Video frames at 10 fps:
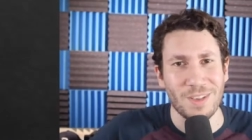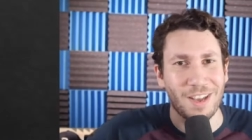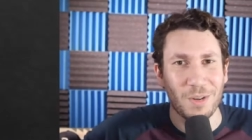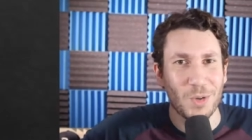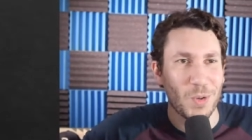I
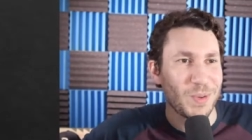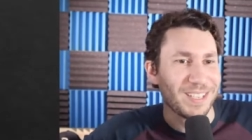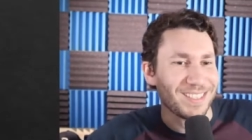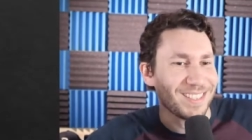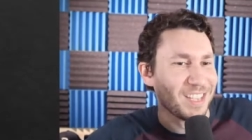don't know what else
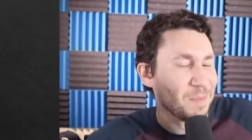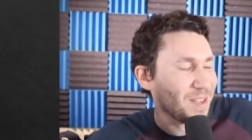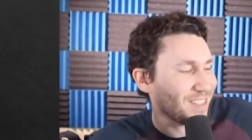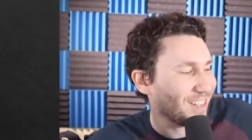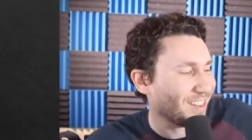to say about
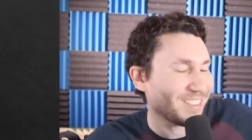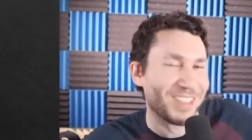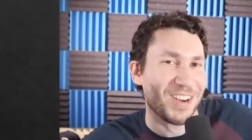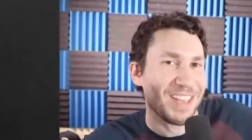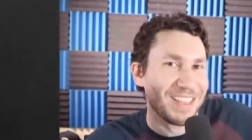Sandy
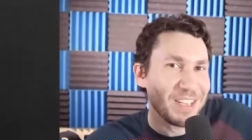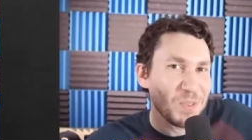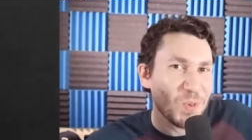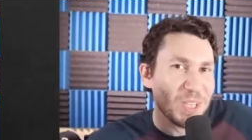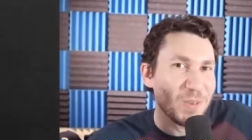Alcantara. I think he's
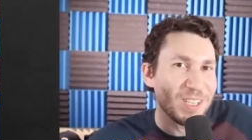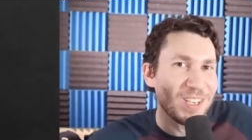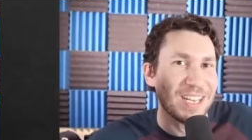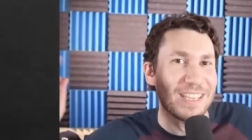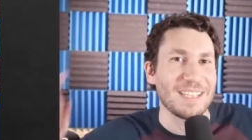really, really good.
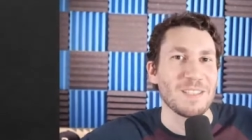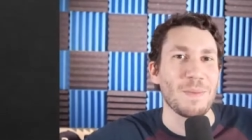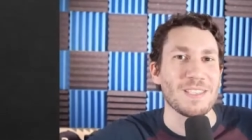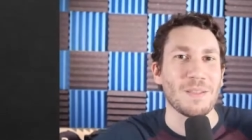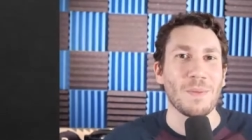I think he's the
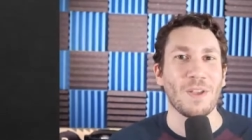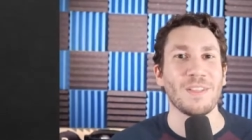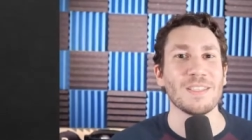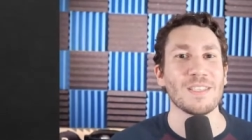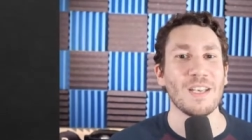best of the Marlins.